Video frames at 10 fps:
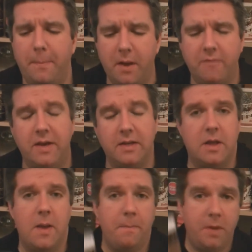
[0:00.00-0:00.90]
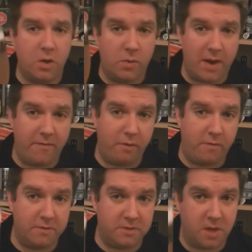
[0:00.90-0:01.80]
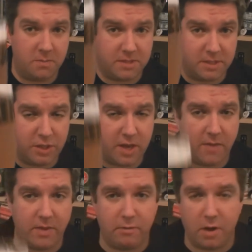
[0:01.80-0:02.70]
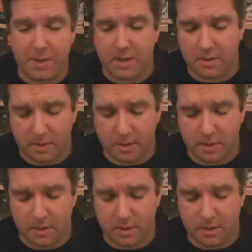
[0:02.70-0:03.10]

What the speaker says: Perfect pure white froth on top. So let's check out the aroma.